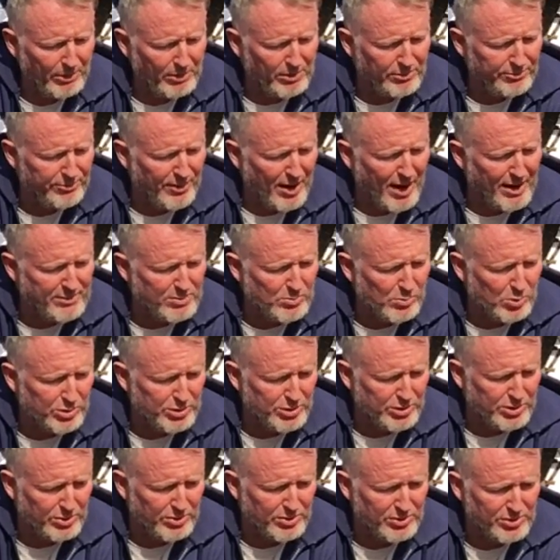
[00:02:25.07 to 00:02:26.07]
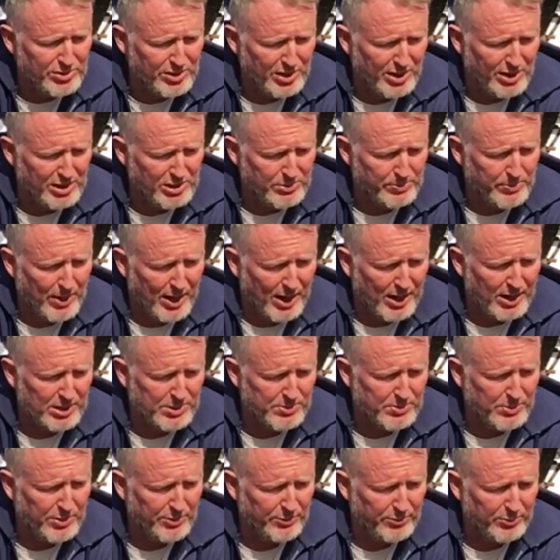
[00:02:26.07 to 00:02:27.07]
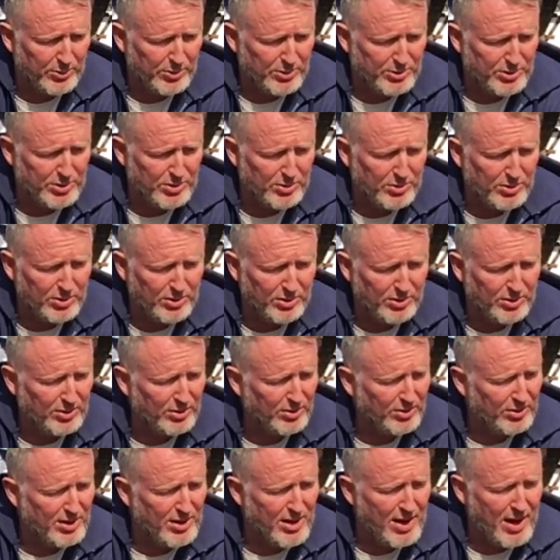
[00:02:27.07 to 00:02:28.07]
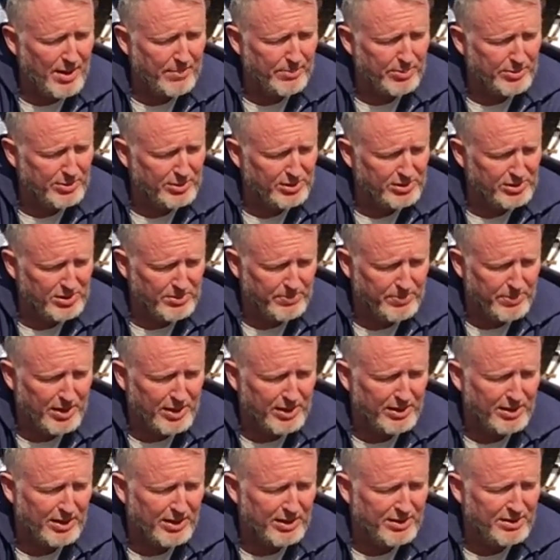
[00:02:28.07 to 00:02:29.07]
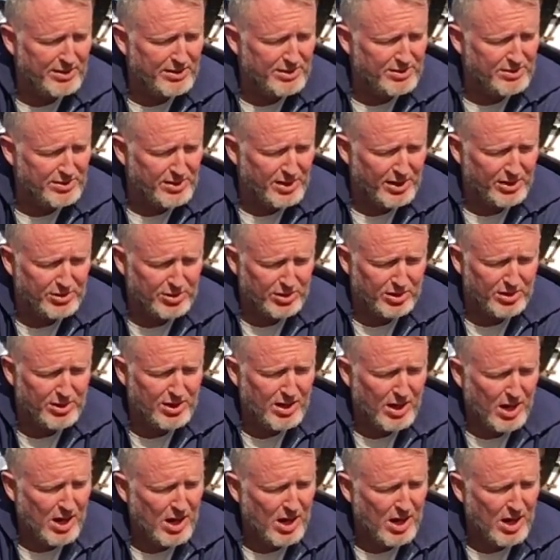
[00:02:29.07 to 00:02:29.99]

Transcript: With 5 or more students, it is possible for a student to not participate in the discussion